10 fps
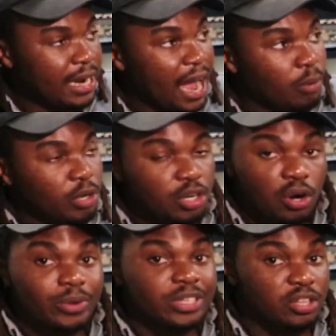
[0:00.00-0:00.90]
I would
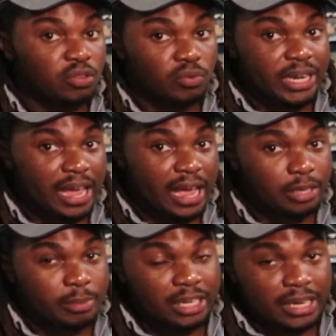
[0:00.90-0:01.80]
go with the
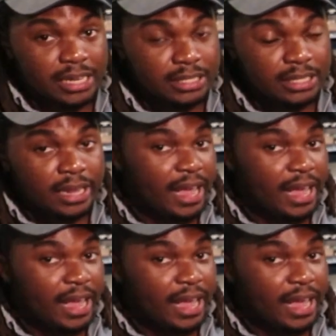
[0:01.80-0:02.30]
3-element lens,